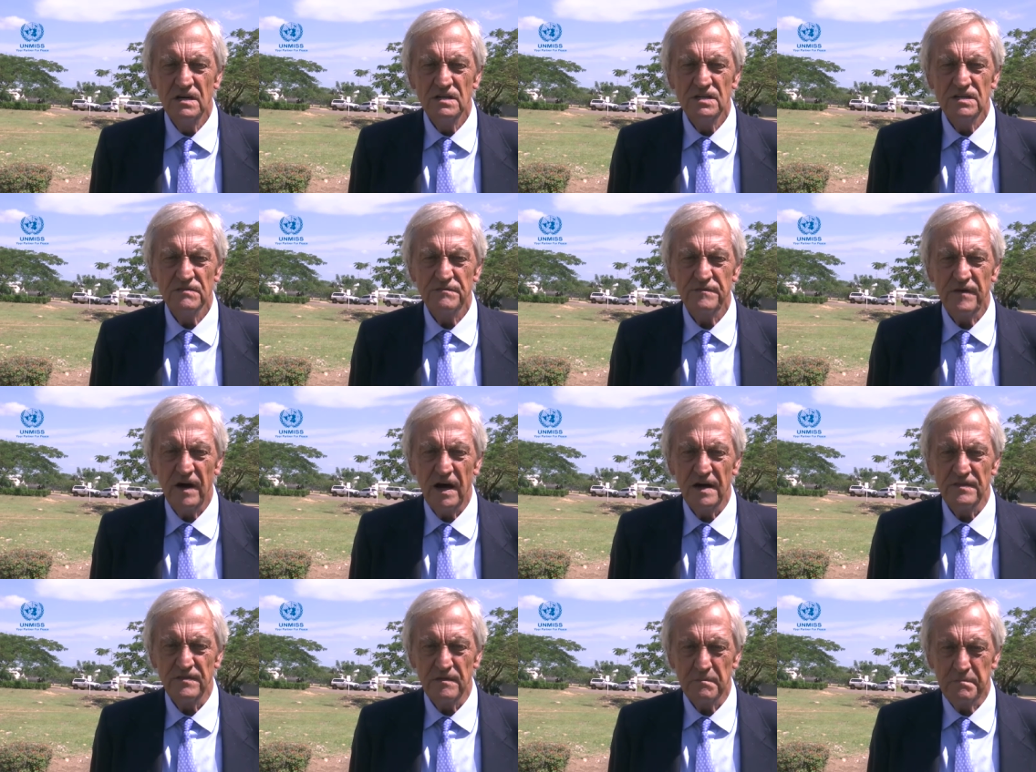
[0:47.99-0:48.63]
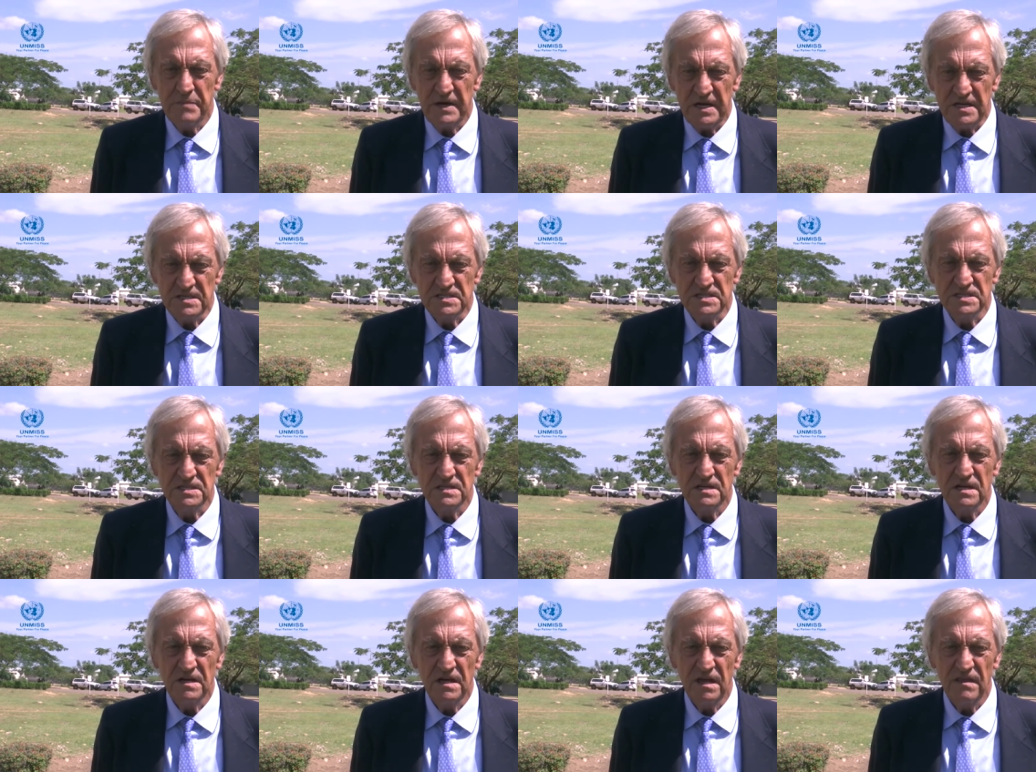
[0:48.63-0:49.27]
to find the
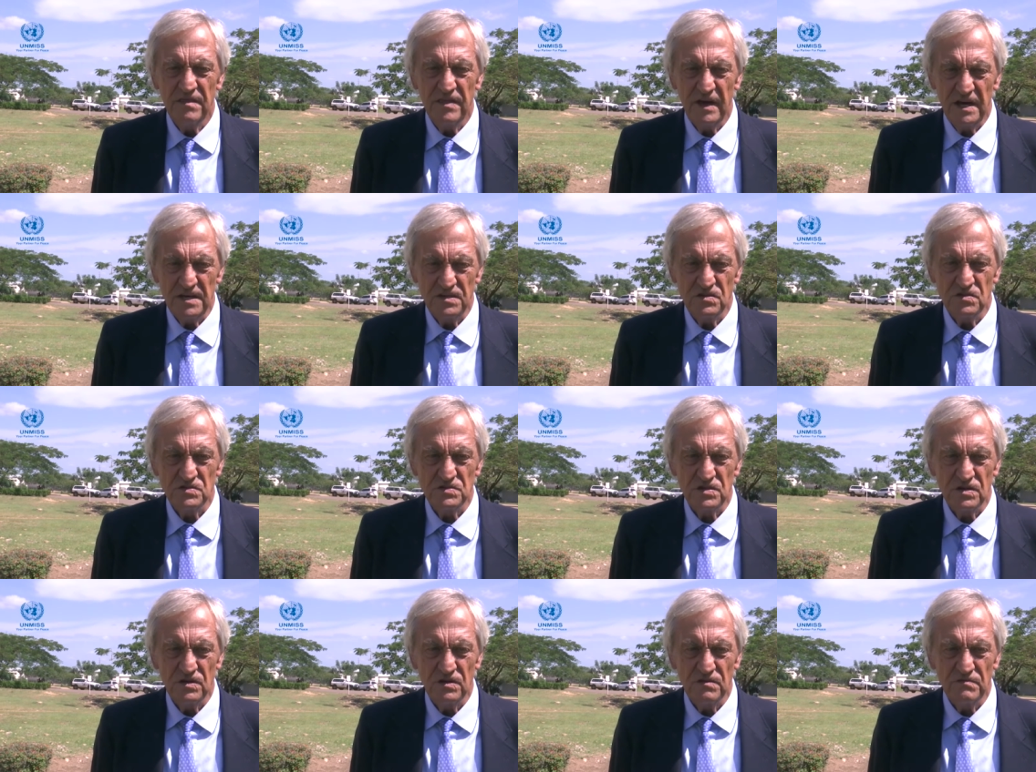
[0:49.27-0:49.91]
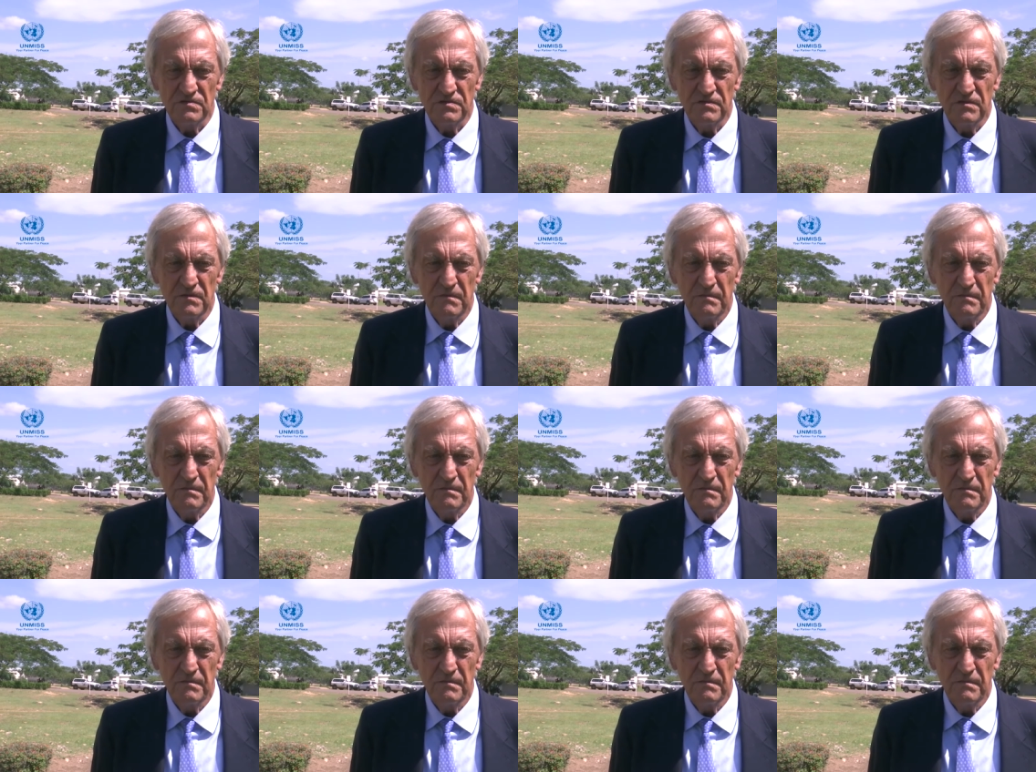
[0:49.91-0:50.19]
peace they deserve.